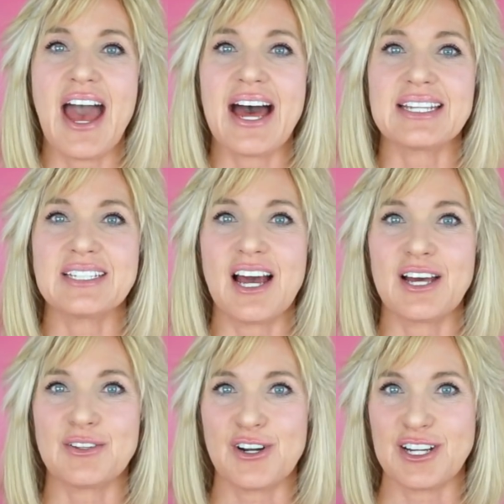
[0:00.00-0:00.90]
added
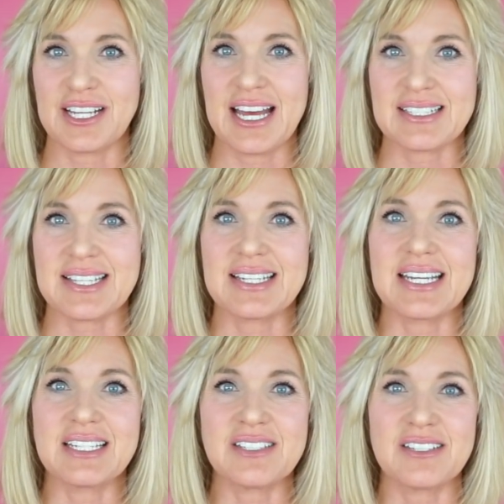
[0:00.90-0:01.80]
hyaluronic acid
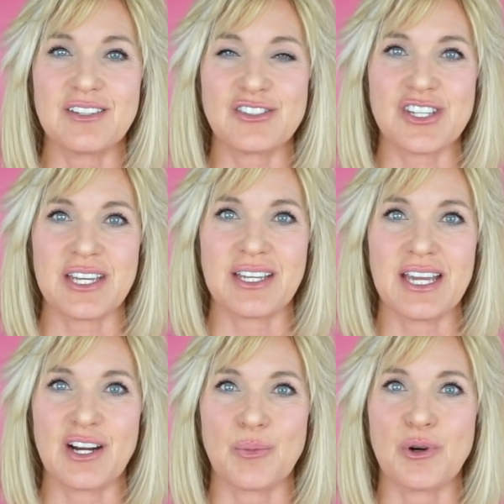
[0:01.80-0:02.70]
into their
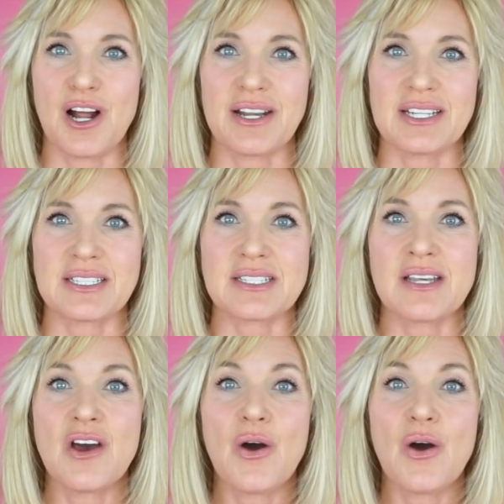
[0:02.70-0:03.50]
skincare products,